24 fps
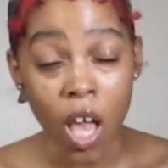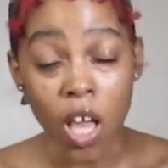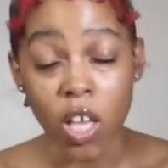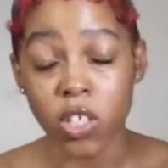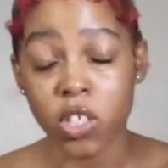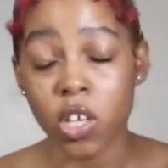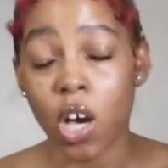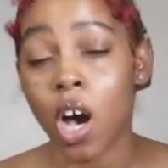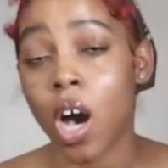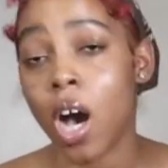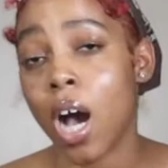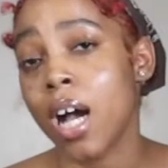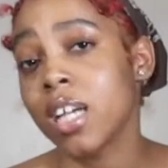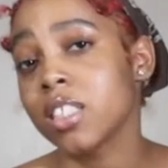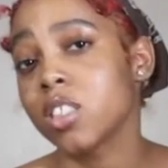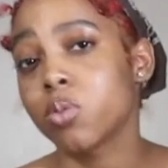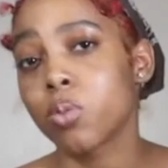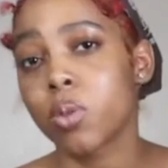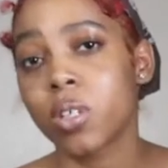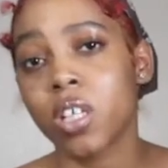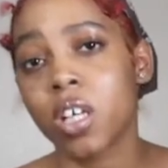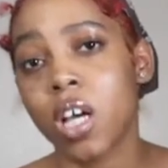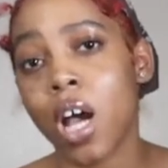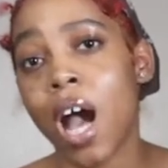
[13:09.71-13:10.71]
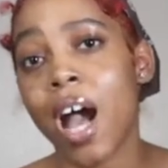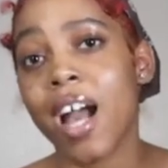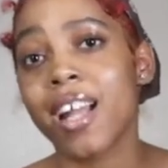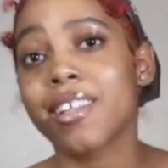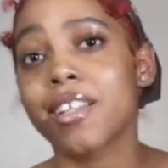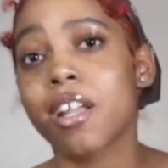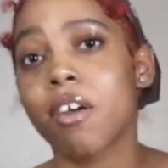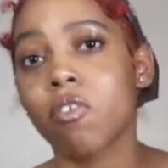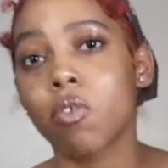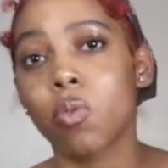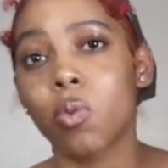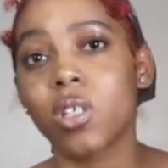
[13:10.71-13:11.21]
Y'all, I swear to God, I
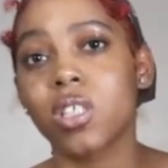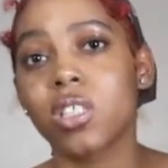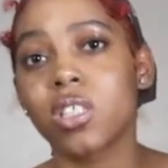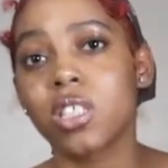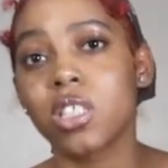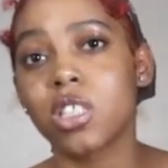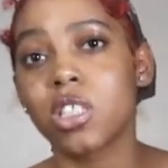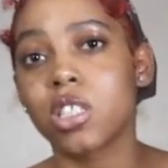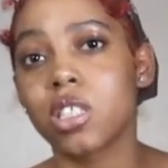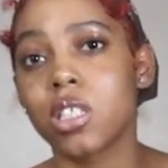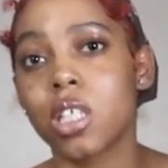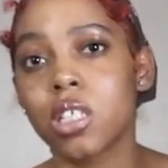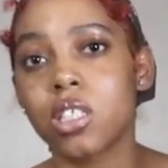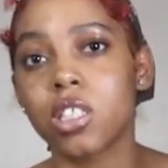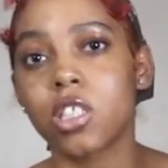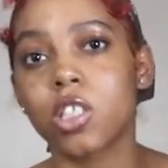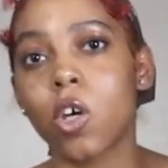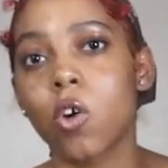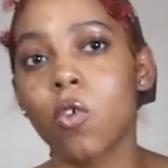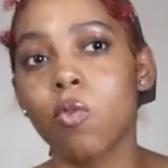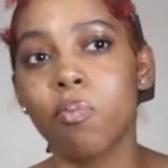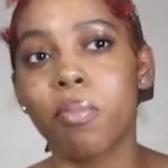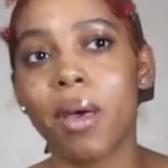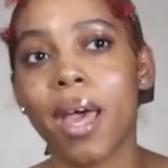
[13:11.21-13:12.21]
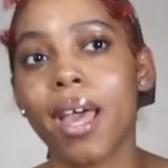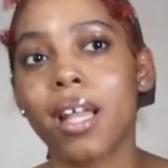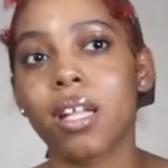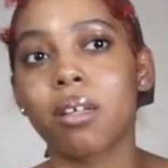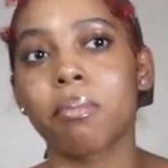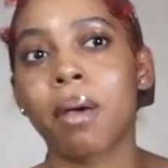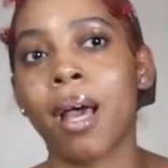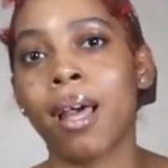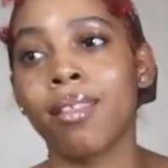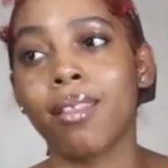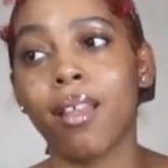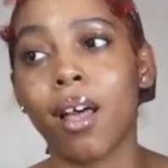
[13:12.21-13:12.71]
never wanted to shit so bad in
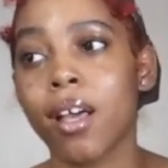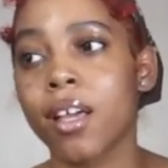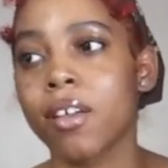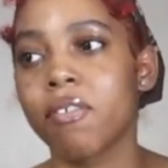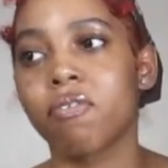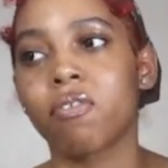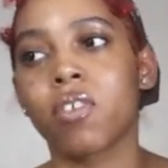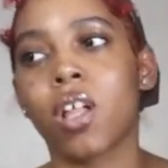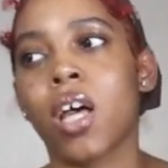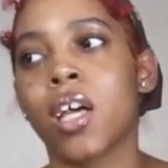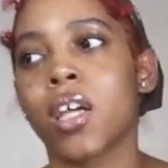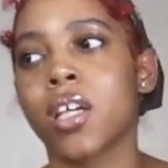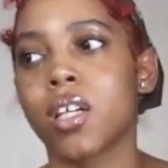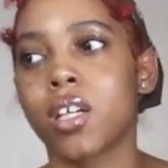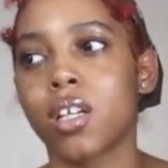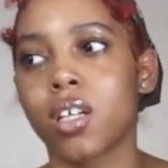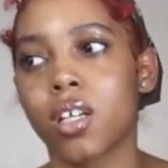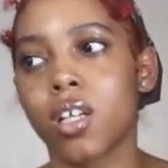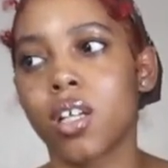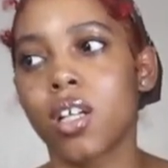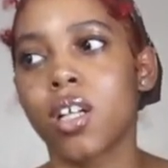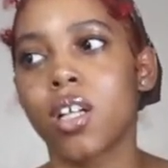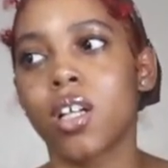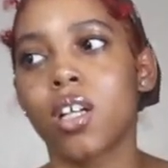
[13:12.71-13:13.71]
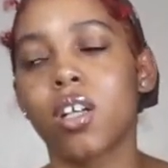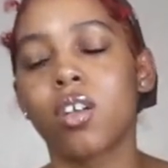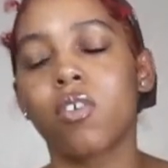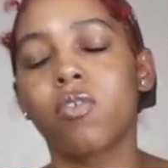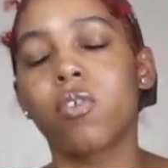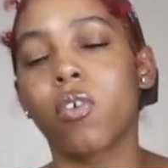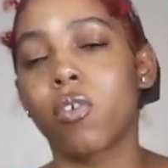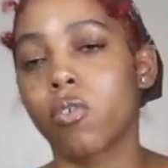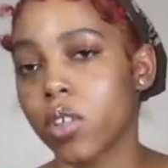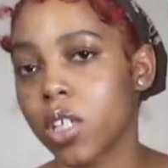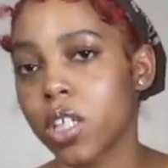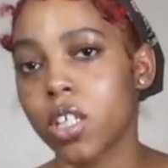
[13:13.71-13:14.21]
my life. Like,
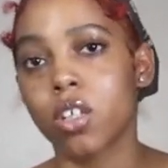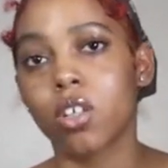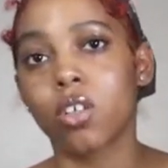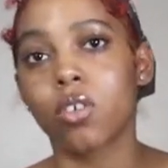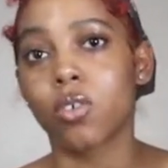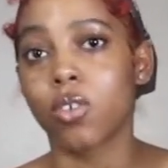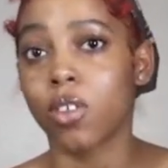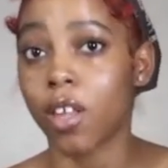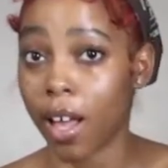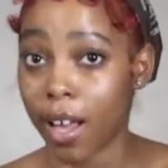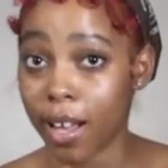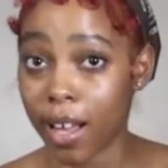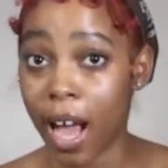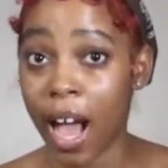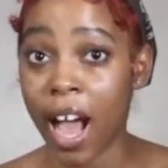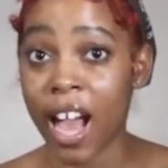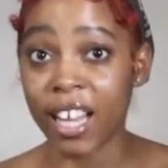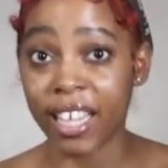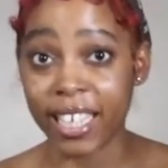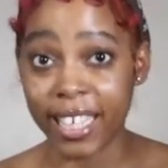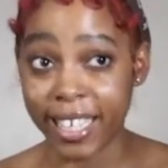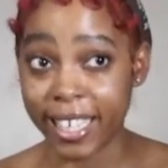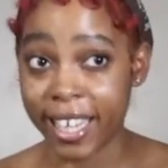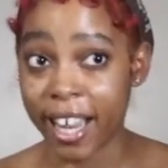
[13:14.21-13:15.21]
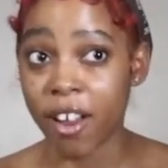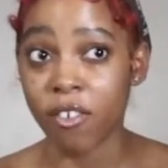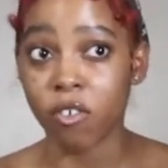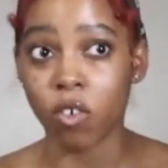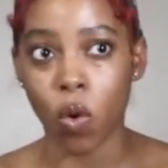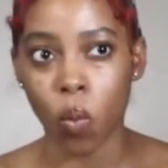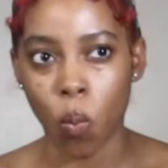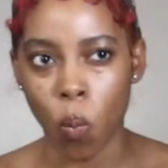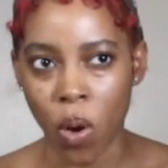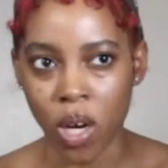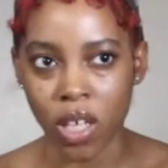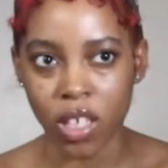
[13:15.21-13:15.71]
for real. Like, I never
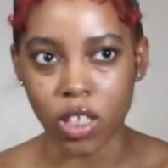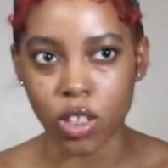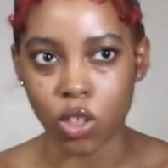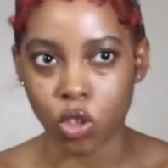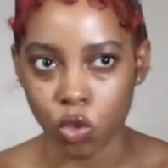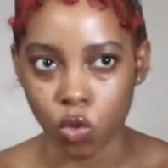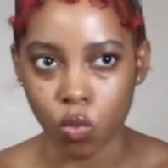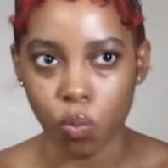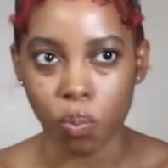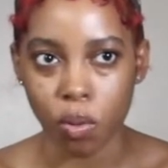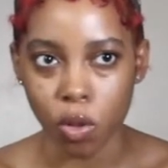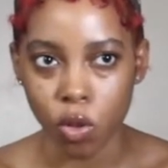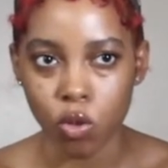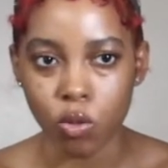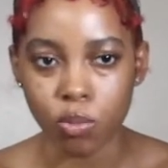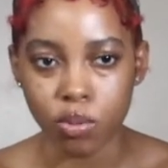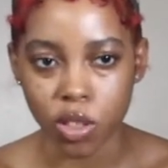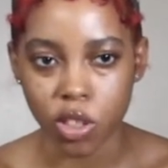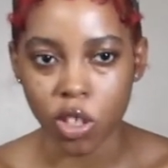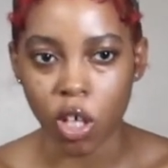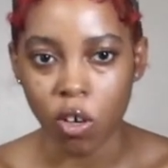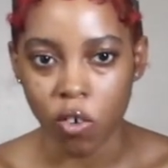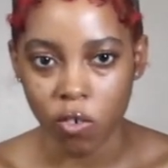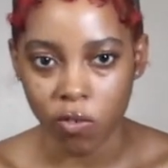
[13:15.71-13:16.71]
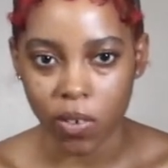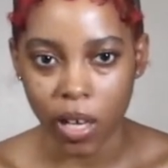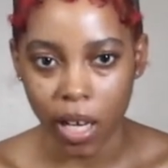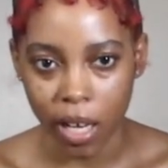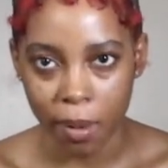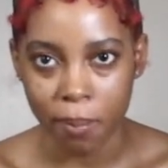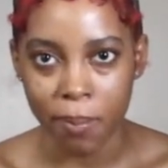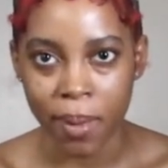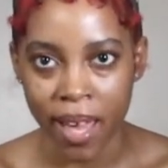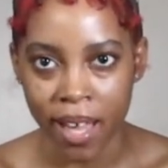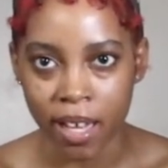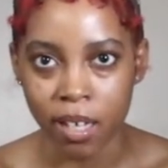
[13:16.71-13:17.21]
wanted to poop so
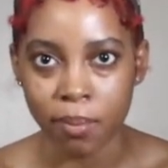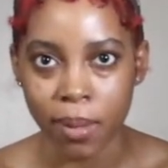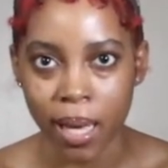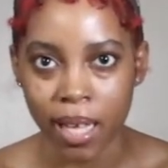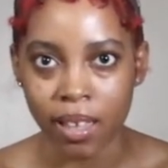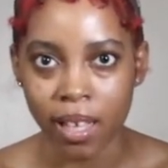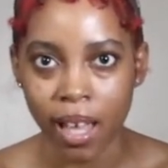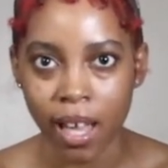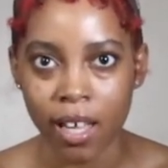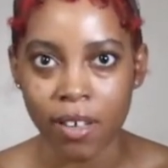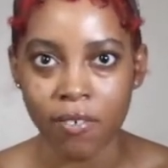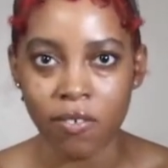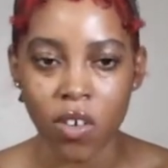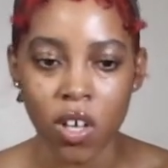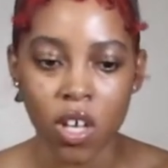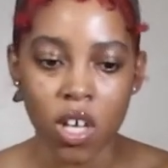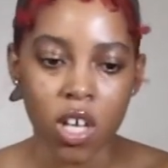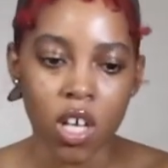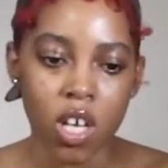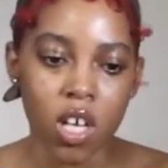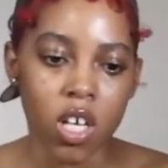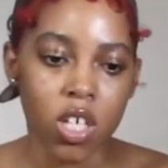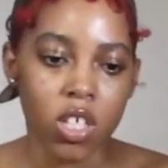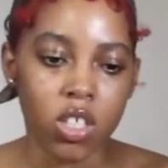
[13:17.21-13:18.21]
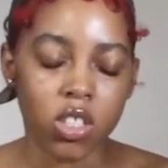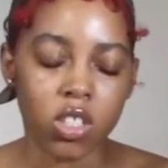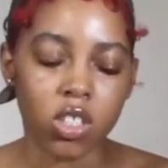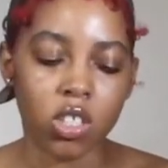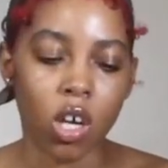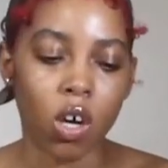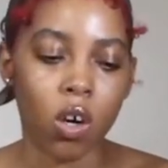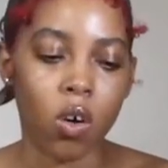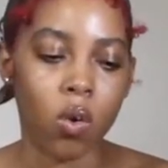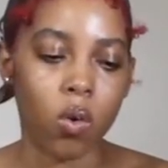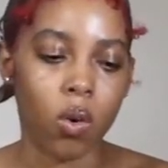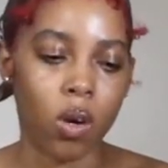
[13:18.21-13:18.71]
fucking bad in my life.
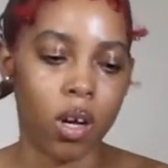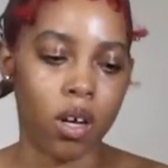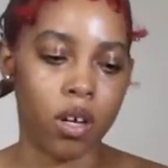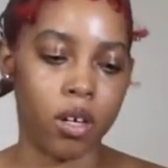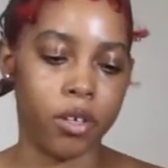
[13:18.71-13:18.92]
So,